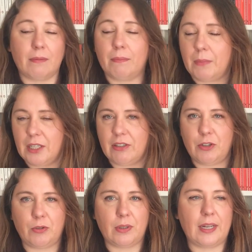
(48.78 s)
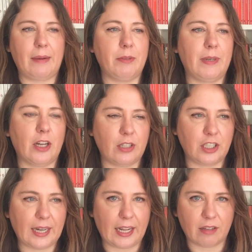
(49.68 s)
murderer who came to be known as
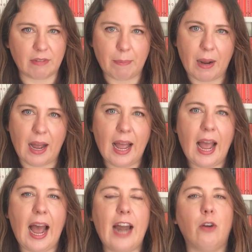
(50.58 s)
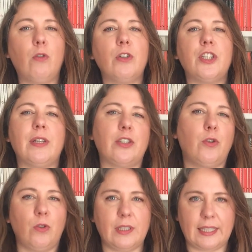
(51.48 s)
Jack the Ripper, and also has
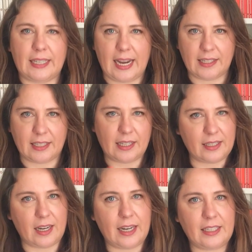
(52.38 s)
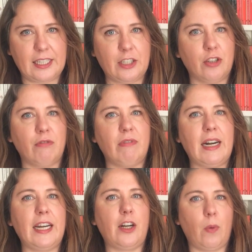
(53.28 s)
caused us as a society to
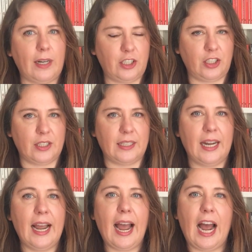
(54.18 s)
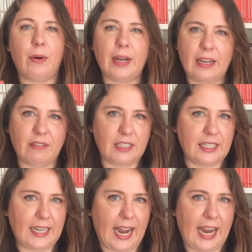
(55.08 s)
really question how even
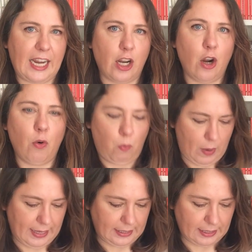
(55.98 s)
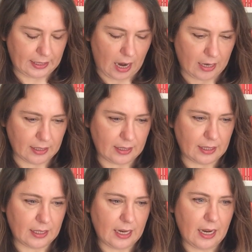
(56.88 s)
today we
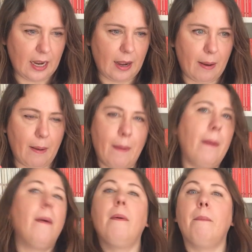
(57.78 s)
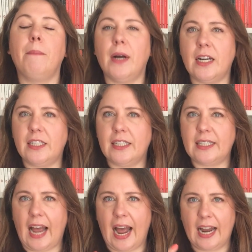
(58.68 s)
discuss murders
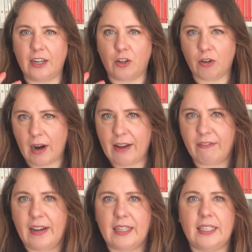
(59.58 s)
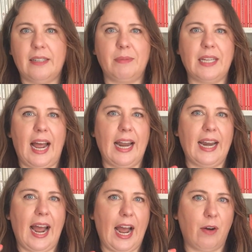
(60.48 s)
and crime victims, and
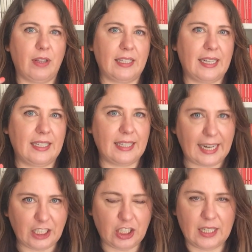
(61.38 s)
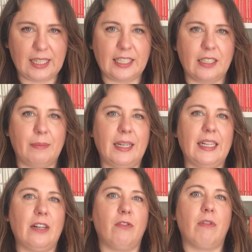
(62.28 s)
how the sensationalism
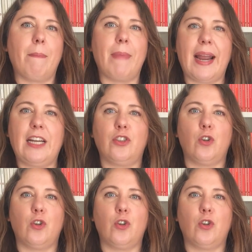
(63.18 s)
remains